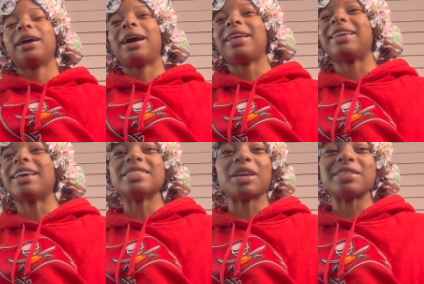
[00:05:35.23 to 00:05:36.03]
I
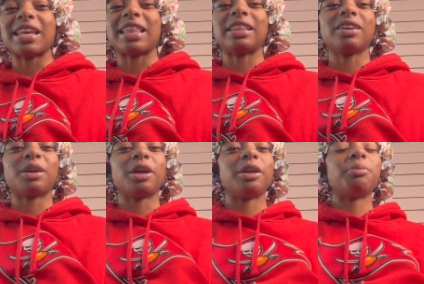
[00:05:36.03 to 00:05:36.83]
guess I'll say they look
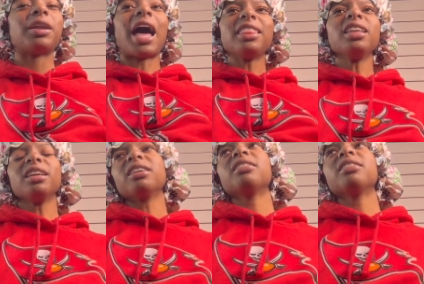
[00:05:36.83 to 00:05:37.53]
good, but I think...